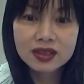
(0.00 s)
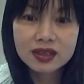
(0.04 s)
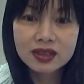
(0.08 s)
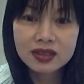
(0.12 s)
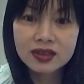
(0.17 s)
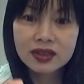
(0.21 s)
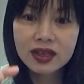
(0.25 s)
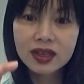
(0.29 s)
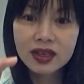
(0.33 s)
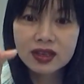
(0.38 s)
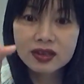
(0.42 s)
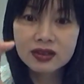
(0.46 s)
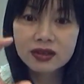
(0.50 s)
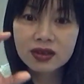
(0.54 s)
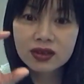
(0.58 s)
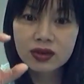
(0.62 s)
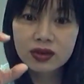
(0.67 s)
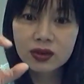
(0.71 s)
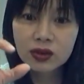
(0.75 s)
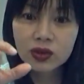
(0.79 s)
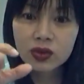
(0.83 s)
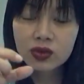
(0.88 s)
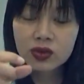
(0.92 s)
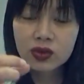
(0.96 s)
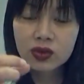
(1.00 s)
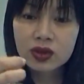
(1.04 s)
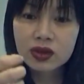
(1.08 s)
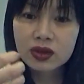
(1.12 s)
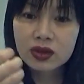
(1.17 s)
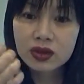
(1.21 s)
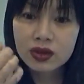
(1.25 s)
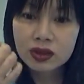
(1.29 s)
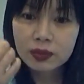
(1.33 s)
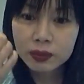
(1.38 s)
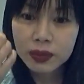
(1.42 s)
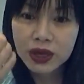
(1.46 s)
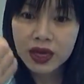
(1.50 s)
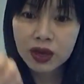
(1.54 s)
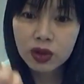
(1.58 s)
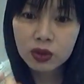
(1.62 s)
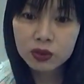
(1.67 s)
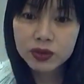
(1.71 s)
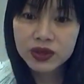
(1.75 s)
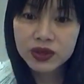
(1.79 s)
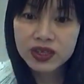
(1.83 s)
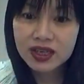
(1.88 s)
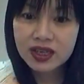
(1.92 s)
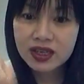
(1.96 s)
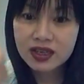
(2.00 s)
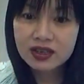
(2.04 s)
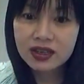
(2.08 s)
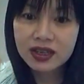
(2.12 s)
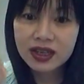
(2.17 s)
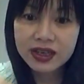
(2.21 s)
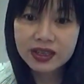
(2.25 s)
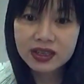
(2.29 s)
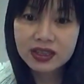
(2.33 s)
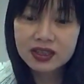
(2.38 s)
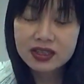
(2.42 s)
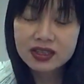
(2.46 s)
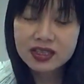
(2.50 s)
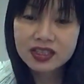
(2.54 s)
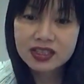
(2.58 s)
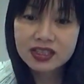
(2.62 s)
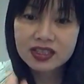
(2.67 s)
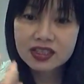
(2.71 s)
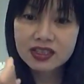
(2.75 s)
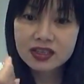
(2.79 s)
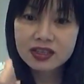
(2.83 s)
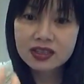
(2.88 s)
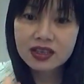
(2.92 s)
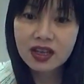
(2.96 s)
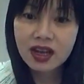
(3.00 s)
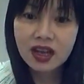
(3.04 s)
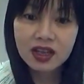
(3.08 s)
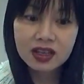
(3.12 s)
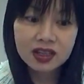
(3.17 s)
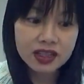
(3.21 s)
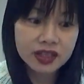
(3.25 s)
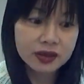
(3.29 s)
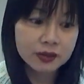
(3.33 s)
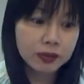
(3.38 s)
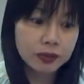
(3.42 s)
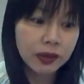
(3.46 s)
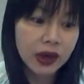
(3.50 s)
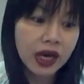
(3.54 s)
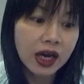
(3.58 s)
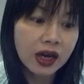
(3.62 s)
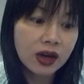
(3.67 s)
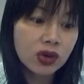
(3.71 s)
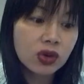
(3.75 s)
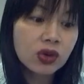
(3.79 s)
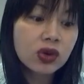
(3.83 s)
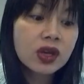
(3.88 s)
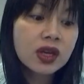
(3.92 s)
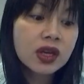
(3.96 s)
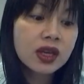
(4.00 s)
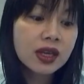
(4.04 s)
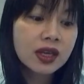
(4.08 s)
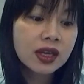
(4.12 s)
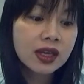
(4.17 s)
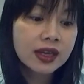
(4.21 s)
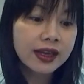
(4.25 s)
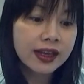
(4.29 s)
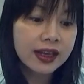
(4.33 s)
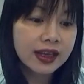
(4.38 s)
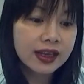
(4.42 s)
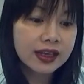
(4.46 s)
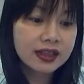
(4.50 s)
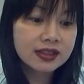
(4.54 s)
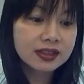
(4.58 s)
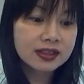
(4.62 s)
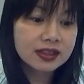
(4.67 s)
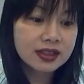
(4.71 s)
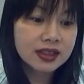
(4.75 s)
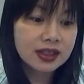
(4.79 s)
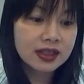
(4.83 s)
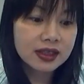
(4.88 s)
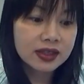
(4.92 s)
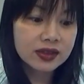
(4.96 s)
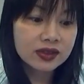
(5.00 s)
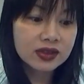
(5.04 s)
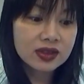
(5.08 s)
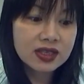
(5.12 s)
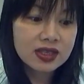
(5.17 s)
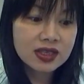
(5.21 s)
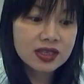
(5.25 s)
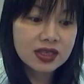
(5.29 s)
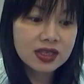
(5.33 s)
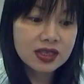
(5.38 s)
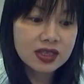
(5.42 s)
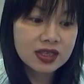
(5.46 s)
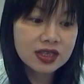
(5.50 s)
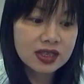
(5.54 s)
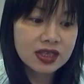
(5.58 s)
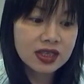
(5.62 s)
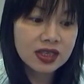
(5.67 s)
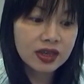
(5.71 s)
then the bowel become like a solid bowel, and this is